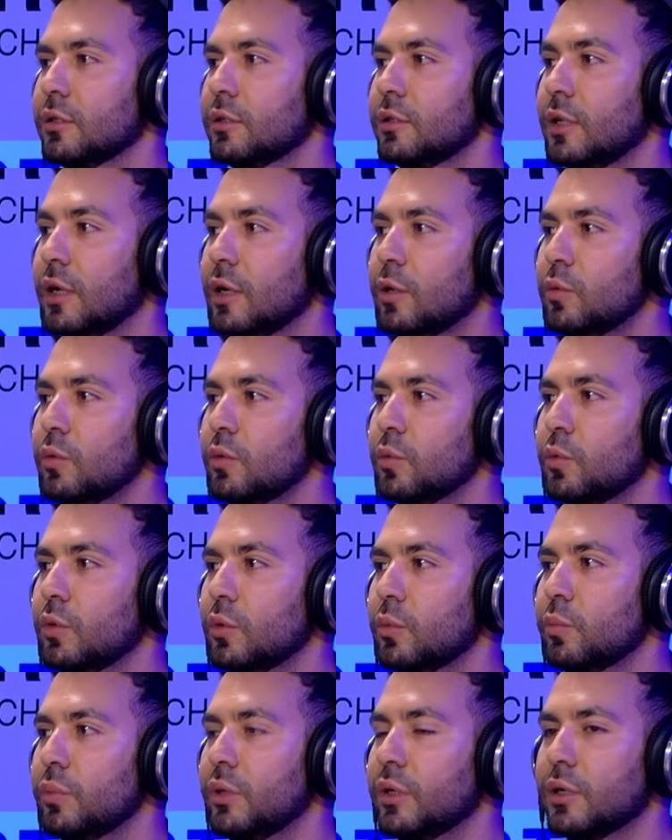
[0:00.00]
now
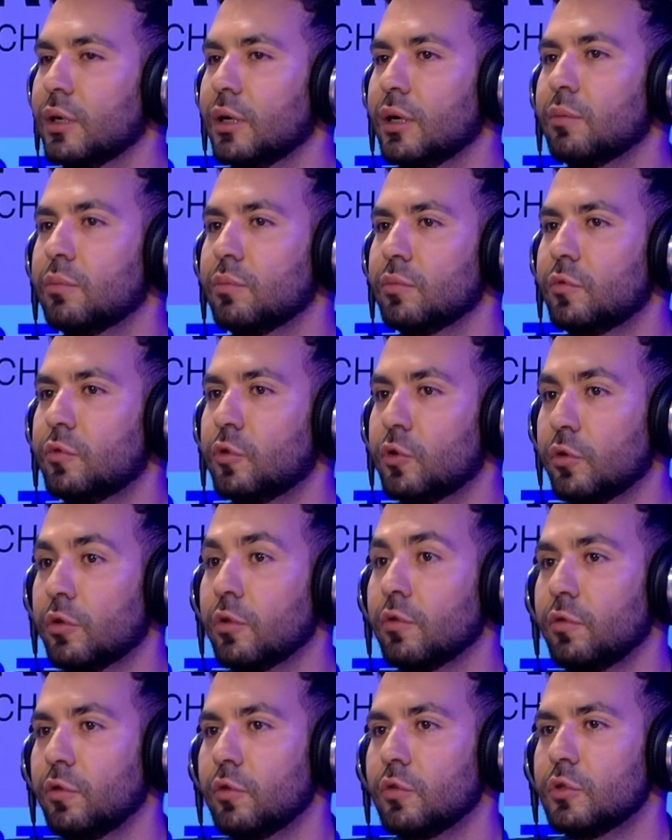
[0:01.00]
will become, for
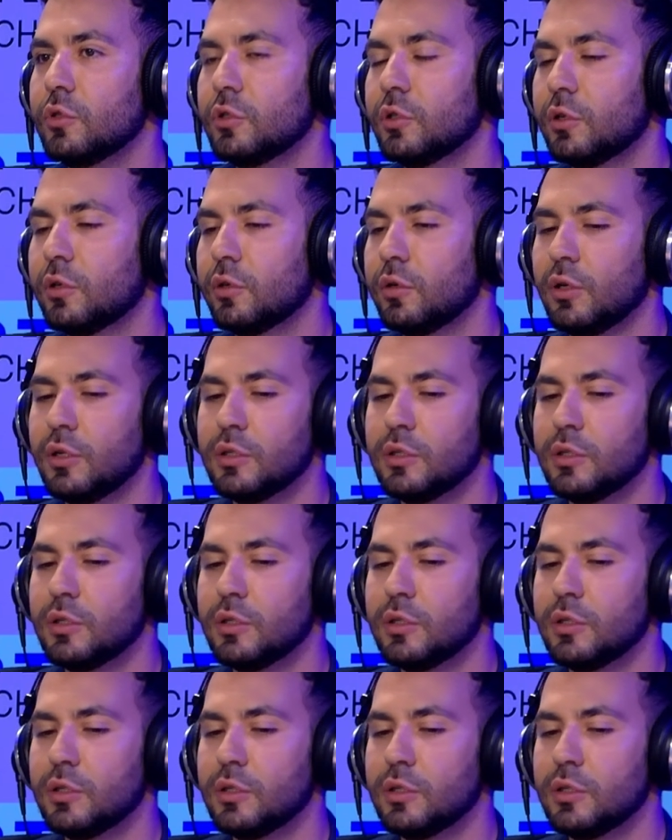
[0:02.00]
the future,